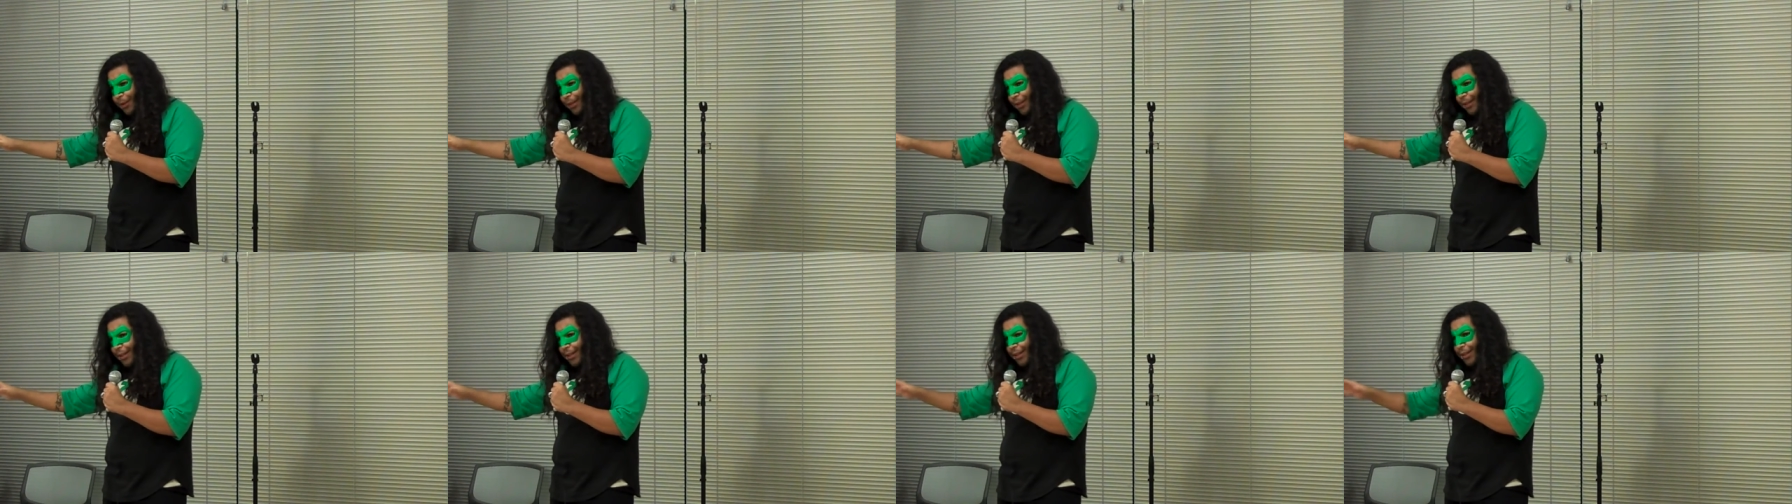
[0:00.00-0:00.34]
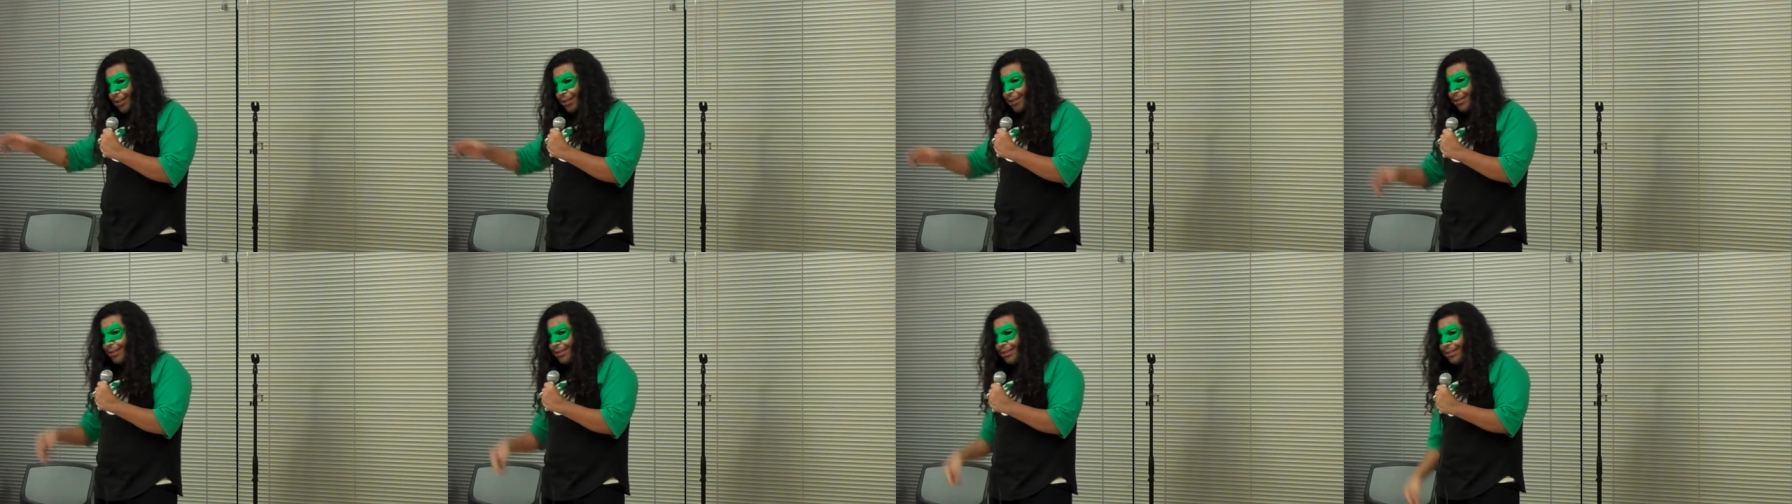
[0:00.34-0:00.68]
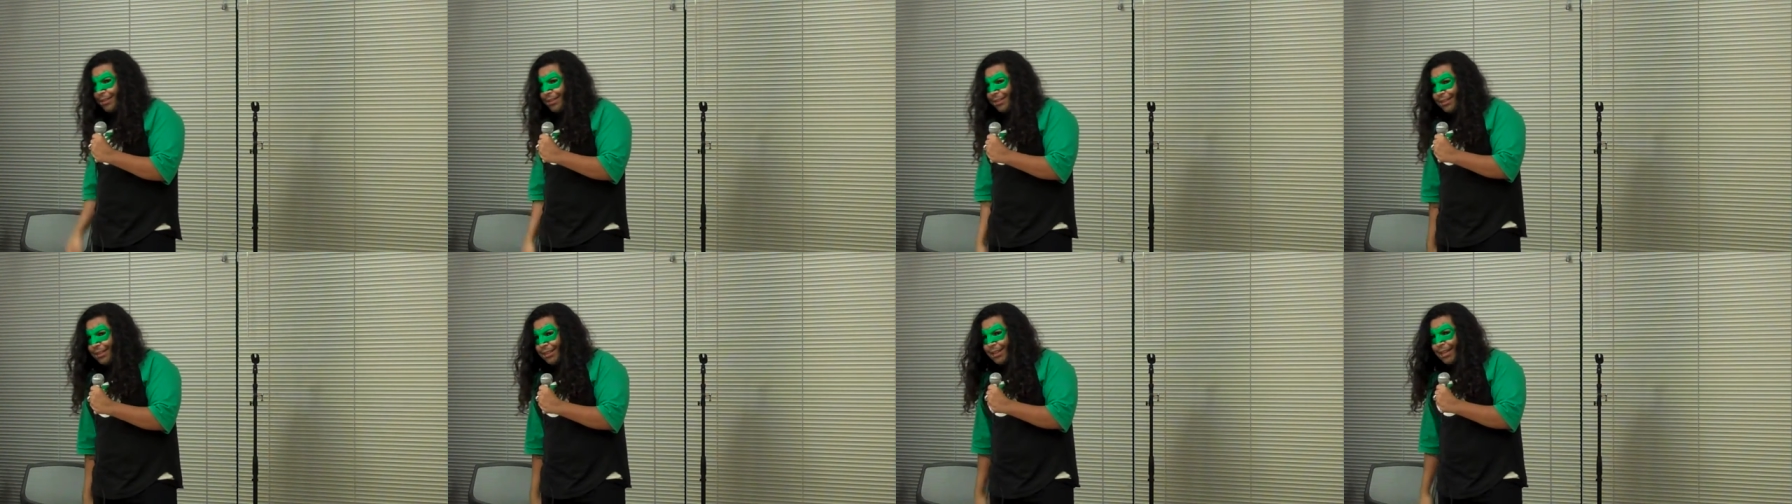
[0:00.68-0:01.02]
player.
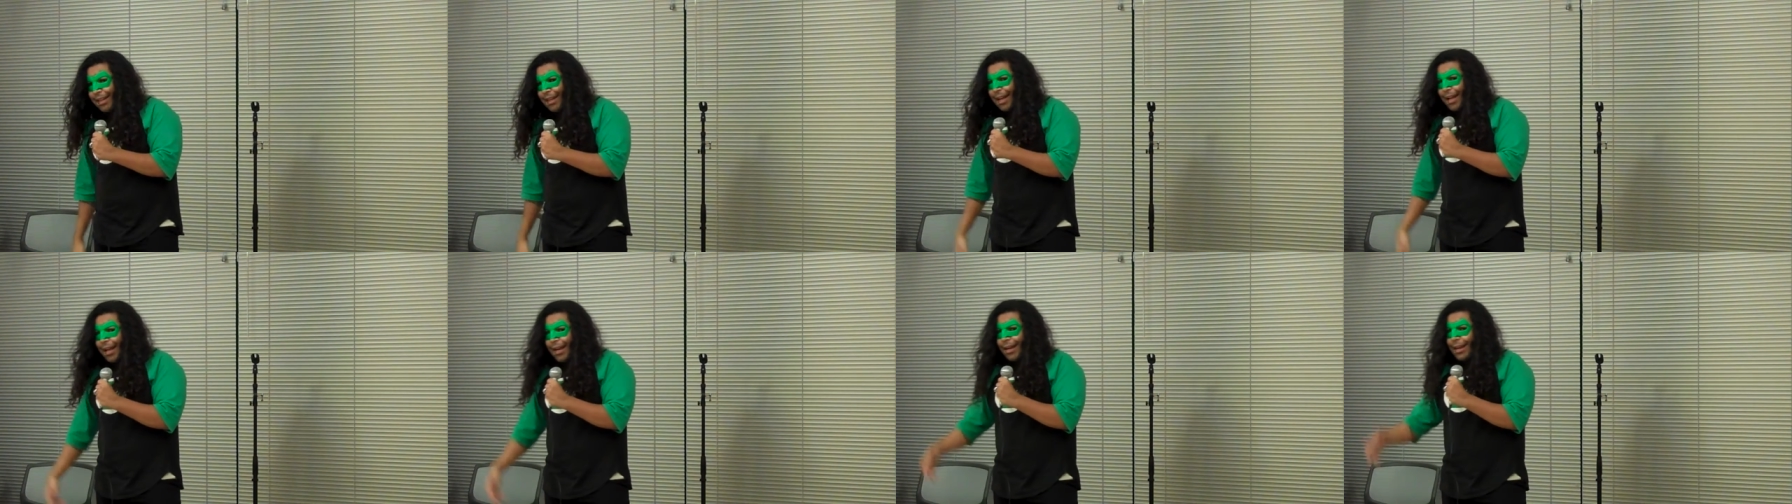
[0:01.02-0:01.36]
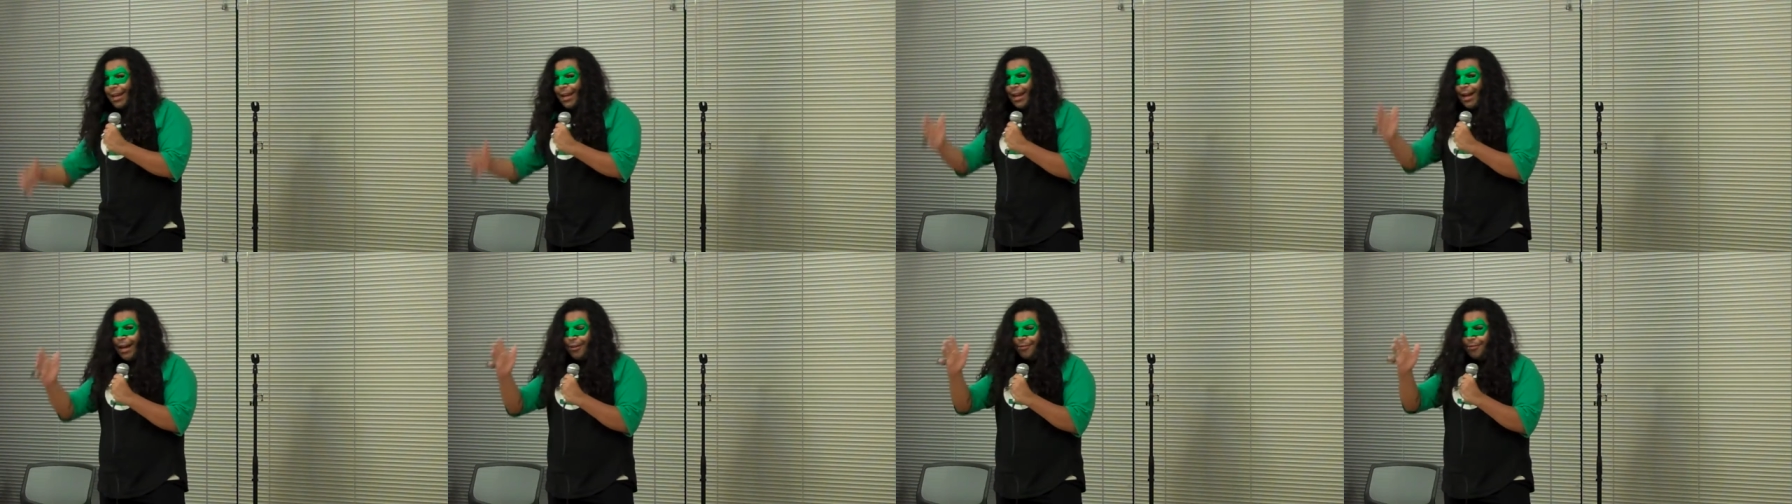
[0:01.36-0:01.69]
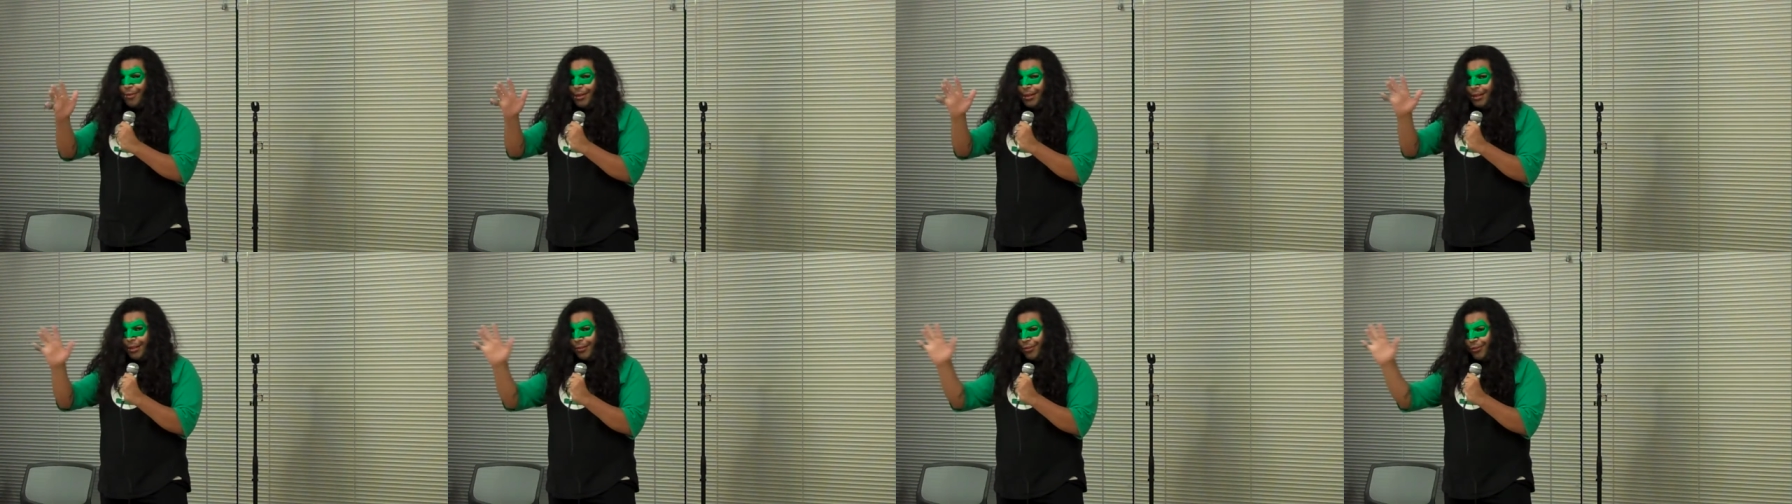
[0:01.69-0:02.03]
Not
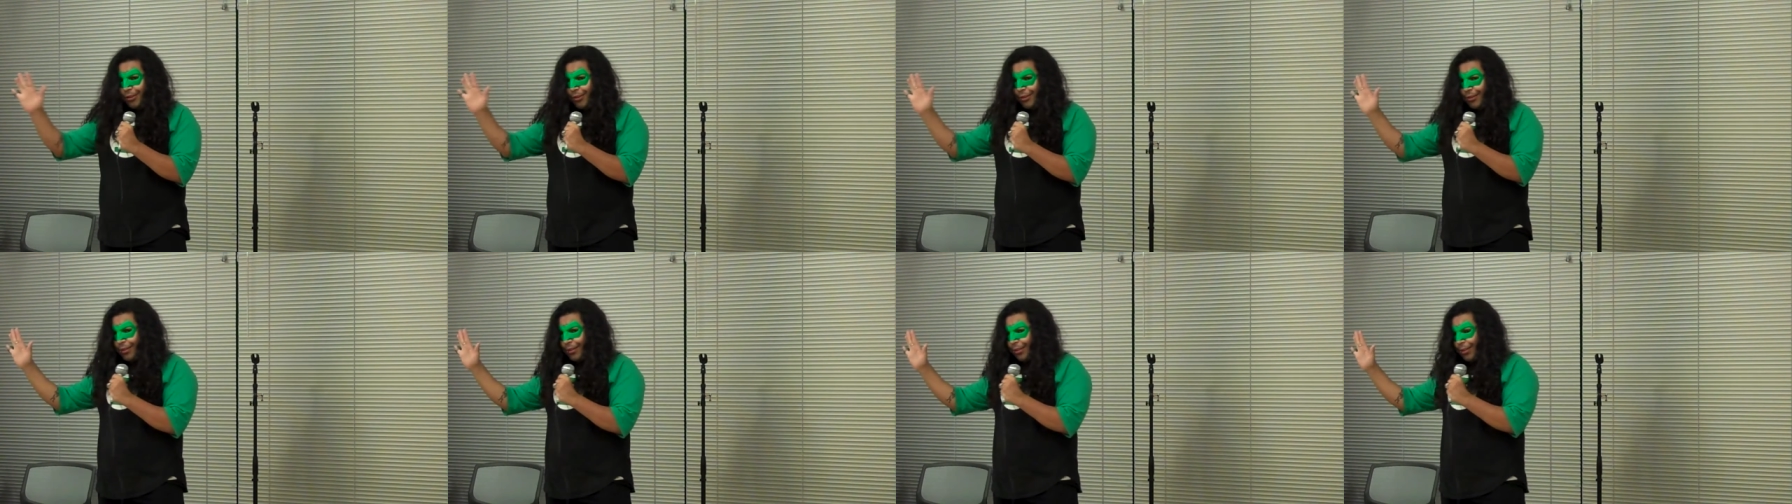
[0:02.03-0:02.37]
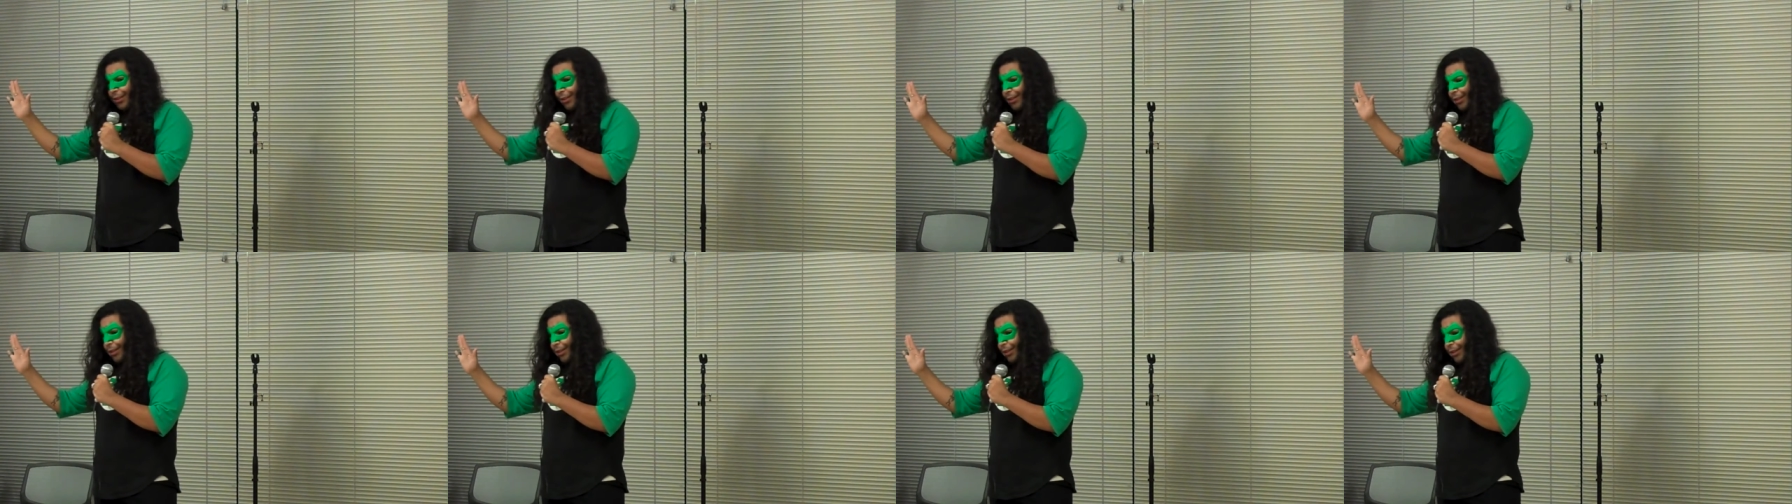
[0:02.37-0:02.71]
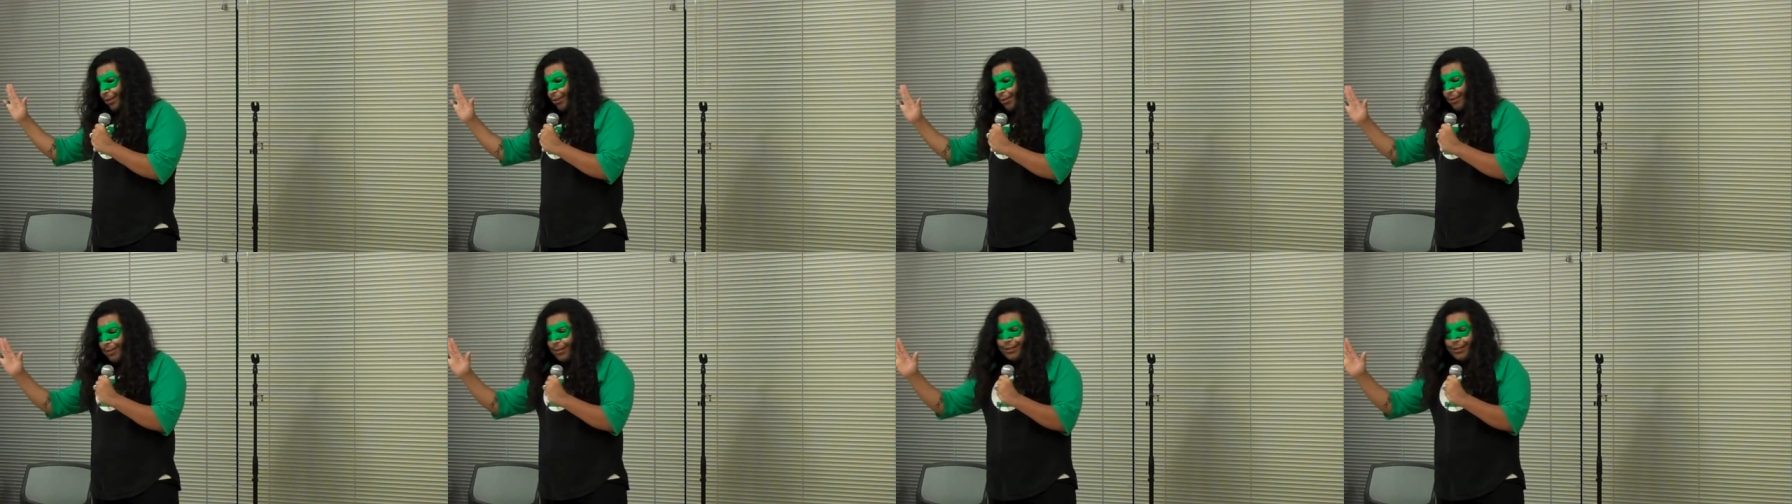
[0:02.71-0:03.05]
one of the Justice League.